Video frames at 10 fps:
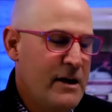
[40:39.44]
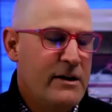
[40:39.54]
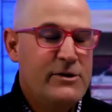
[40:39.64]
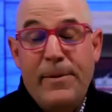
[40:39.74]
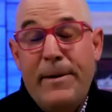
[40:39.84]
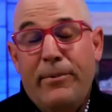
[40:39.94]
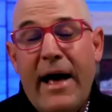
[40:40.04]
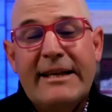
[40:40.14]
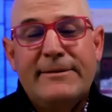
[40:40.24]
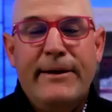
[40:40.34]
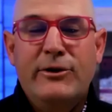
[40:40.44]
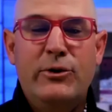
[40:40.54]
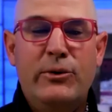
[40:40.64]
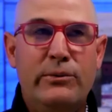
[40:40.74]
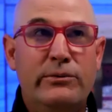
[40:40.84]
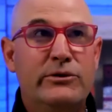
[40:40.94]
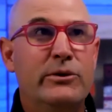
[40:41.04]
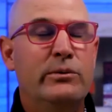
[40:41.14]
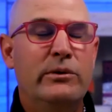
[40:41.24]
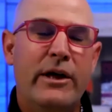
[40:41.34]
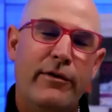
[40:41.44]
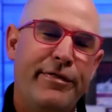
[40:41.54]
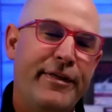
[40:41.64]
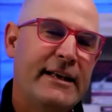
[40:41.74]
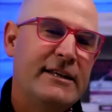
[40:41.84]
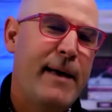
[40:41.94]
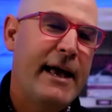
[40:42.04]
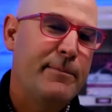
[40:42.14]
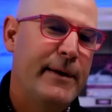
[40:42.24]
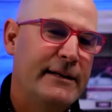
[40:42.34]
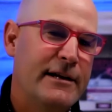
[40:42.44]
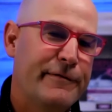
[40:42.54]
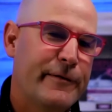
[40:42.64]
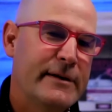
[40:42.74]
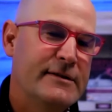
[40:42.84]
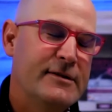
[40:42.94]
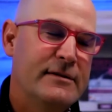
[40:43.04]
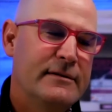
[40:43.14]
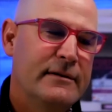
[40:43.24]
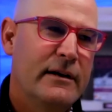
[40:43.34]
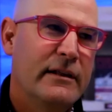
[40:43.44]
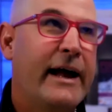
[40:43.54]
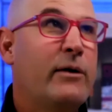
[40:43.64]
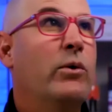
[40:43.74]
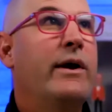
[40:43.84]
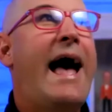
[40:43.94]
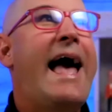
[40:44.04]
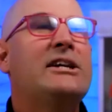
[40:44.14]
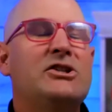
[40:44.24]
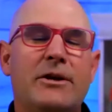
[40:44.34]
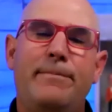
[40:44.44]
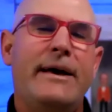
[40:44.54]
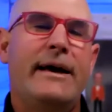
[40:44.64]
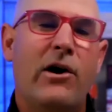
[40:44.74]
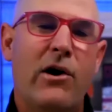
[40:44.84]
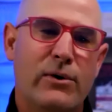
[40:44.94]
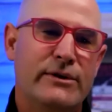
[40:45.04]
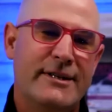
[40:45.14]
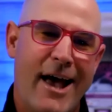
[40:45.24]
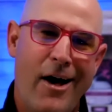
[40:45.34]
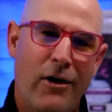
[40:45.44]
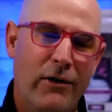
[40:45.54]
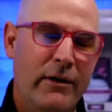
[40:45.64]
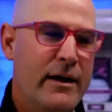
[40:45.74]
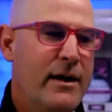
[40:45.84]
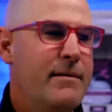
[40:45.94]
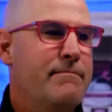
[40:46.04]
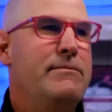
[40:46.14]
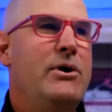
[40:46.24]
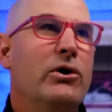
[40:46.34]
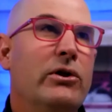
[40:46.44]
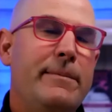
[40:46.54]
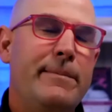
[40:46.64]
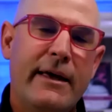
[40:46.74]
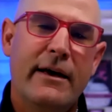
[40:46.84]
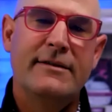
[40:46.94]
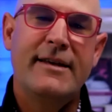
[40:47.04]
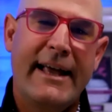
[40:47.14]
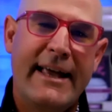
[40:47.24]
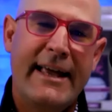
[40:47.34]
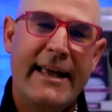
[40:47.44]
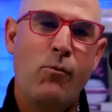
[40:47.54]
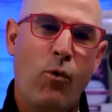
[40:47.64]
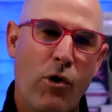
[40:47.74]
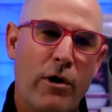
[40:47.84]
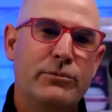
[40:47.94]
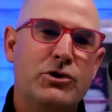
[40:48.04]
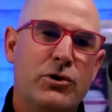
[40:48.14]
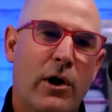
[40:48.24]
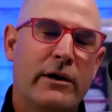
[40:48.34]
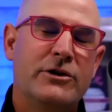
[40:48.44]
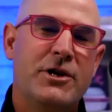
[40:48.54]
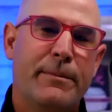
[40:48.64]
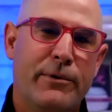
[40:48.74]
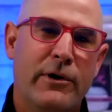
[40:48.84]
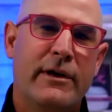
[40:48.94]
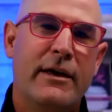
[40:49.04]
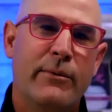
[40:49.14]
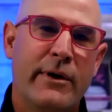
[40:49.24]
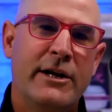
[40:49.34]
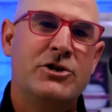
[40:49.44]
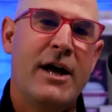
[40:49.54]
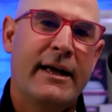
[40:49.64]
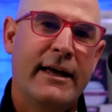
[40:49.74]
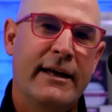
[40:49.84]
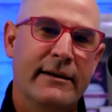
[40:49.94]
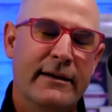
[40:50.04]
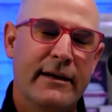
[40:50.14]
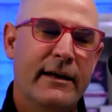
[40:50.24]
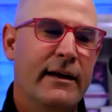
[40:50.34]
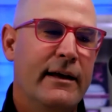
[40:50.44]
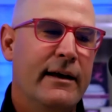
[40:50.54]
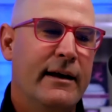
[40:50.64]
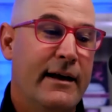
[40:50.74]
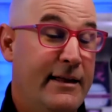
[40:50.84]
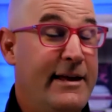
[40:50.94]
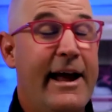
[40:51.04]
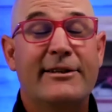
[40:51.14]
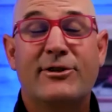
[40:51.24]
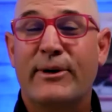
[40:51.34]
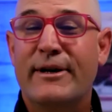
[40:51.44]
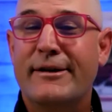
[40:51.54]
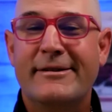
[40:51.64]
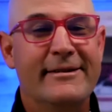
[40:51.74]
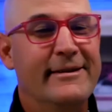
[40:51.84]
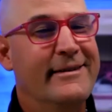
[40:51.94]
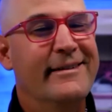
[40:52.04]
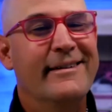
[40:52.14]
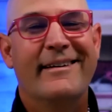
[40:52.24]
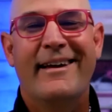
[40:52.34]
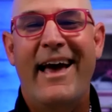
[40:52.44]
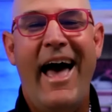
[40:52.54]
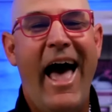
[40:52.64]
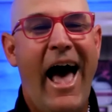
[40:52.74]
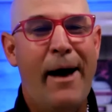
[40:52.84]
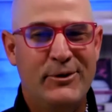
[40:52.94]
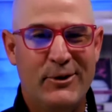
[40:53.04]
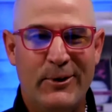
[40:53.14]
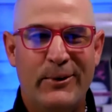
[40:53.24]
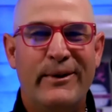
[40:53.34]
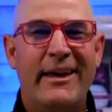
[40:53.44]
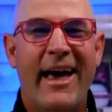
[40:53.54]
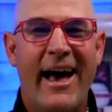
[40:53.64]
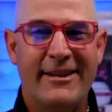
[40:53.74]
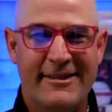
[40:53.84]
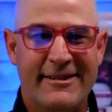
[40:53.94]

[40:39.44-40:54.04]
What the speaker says: people ask me, do little things make a big difference? Like, would I actually pick a hotel merely because I get a warm chocolate chip cookie when I check in? And the answer is absolutely yes.